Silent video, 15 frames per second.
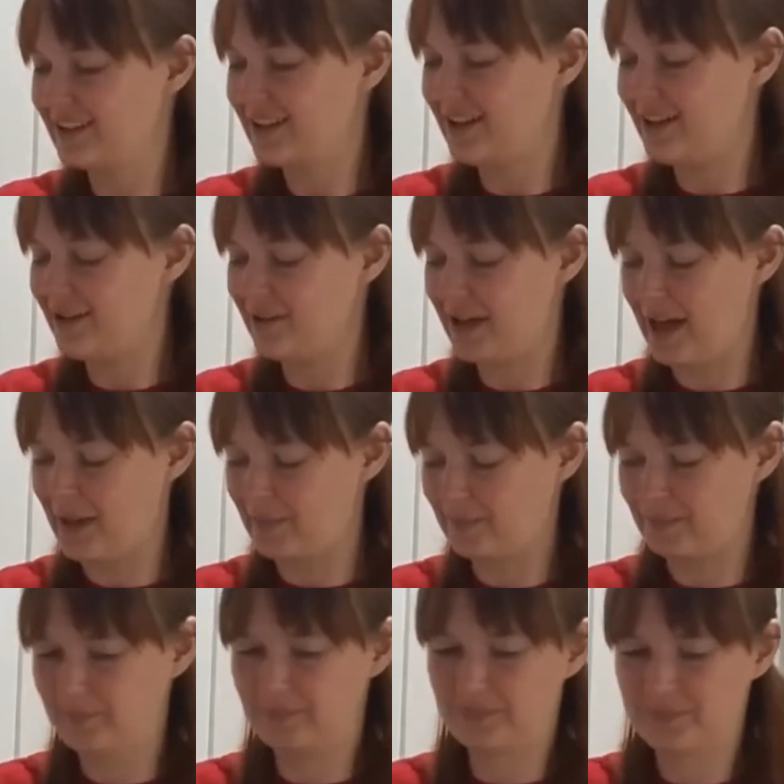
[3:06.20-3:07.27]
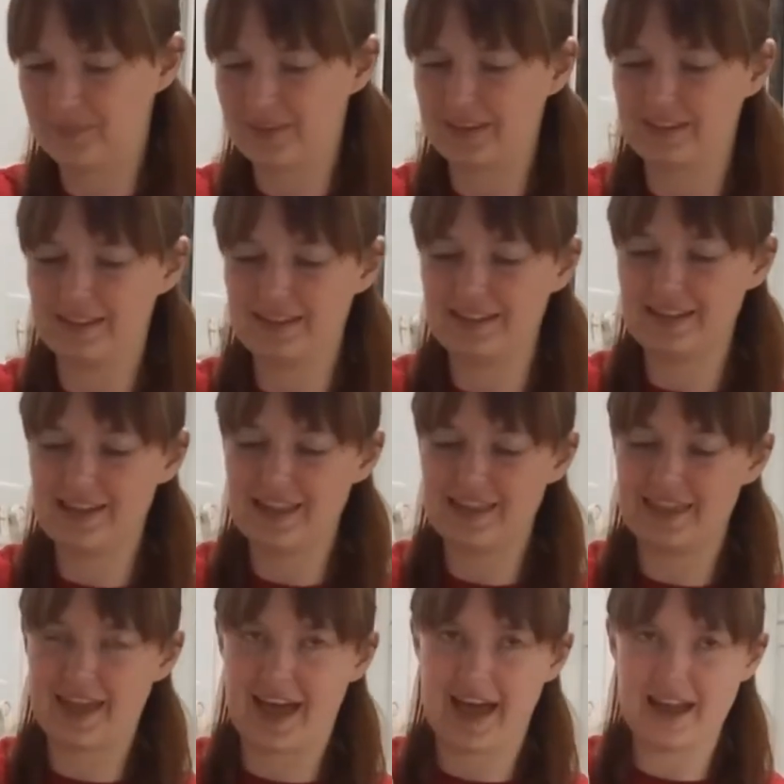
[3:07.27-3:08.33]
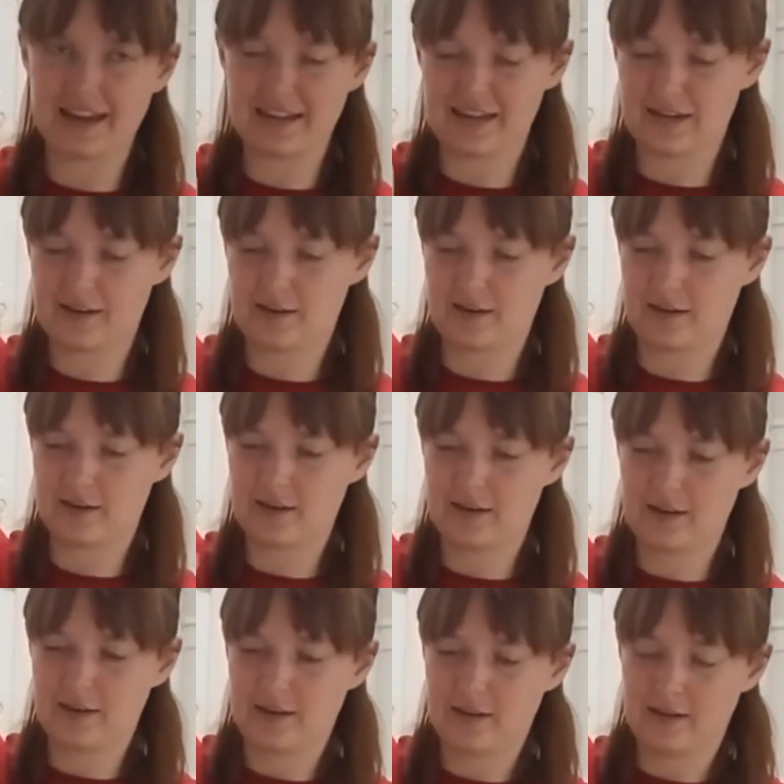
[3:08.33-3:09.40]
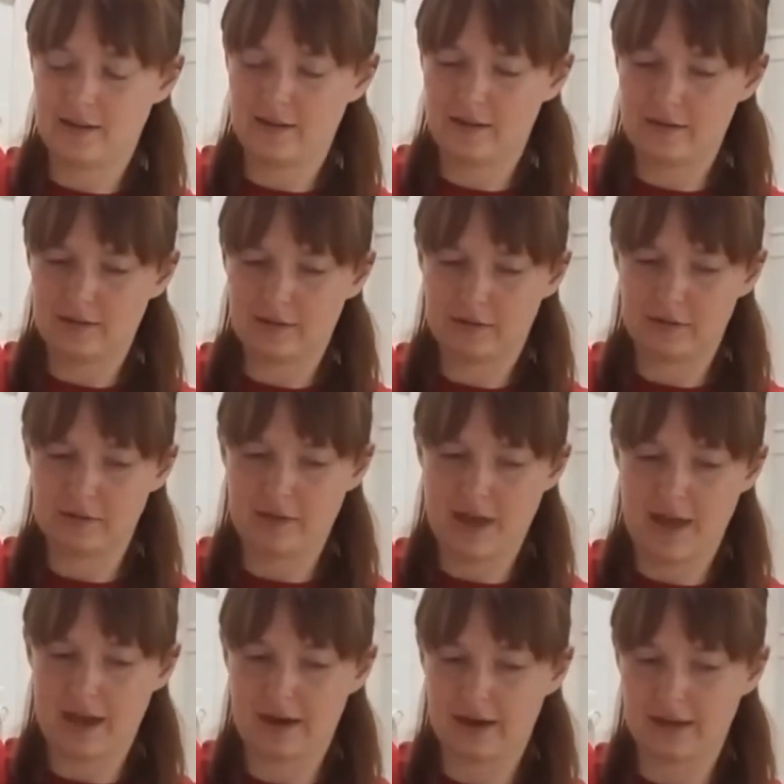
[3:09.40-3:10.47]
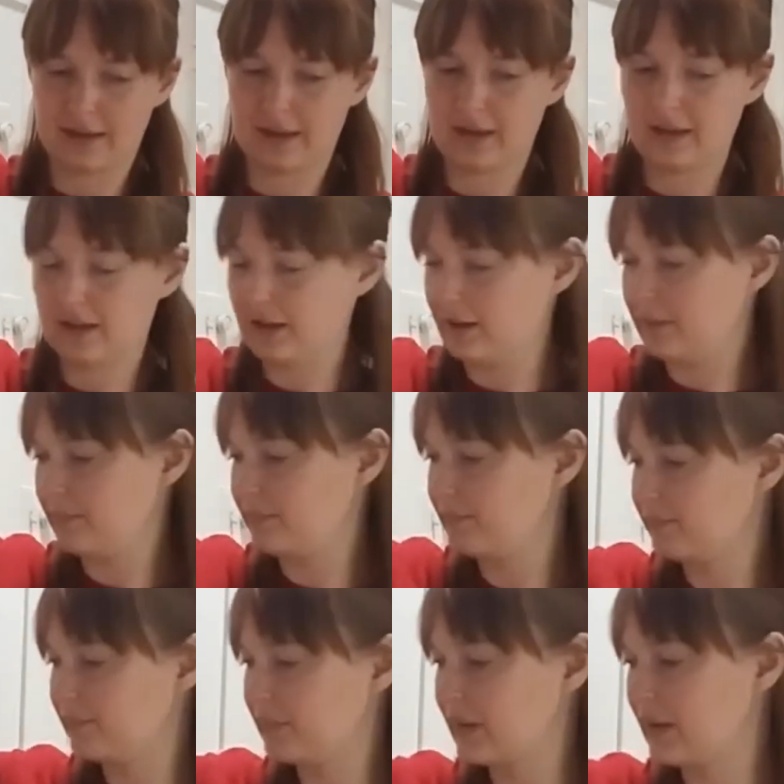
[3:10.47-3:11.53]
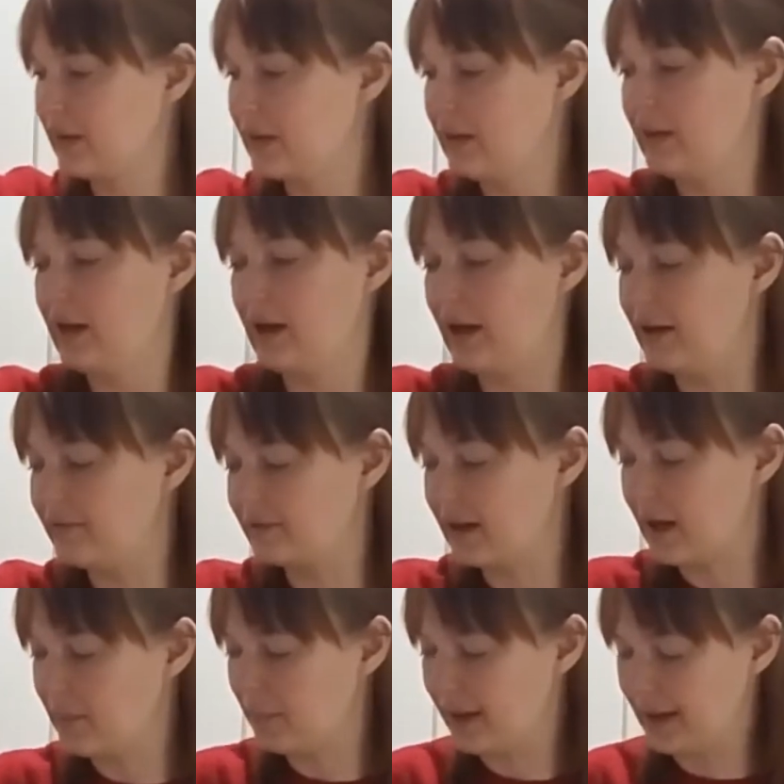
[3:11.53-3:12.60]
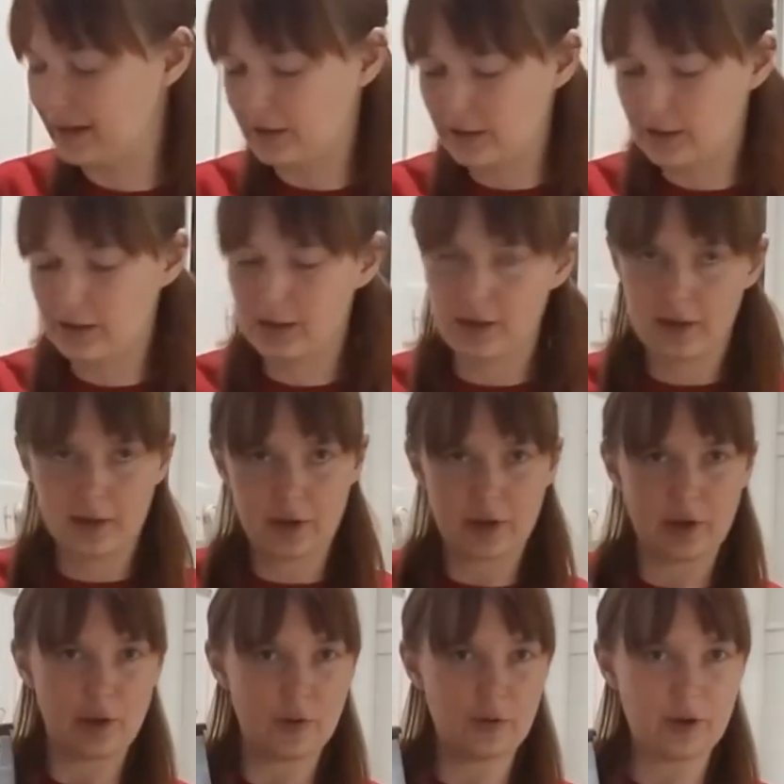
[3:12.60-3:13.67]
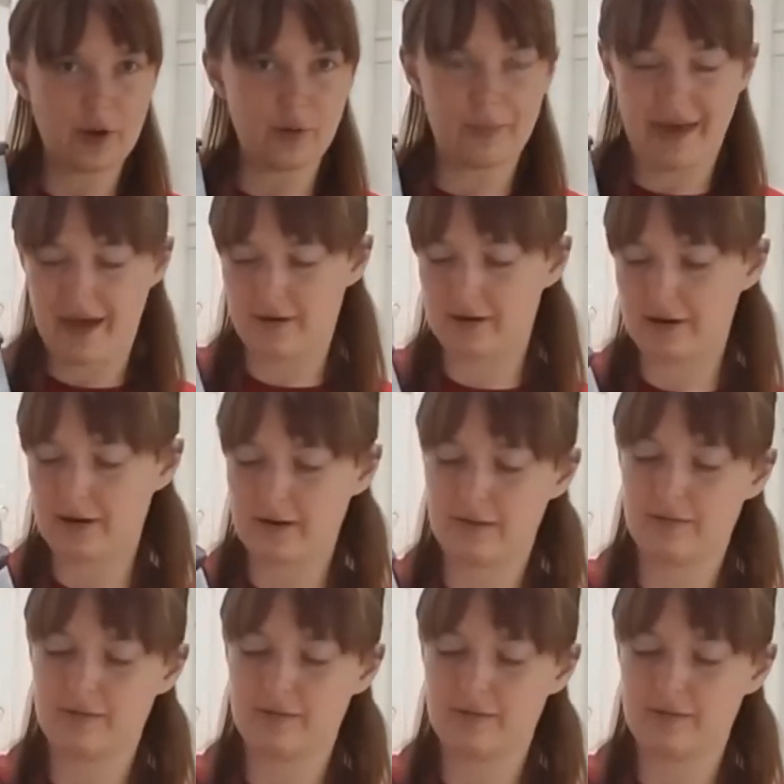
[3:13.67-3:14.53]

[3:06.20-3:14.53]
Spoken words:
Okay, did that. Screw that on there. I've got my cocoa powder,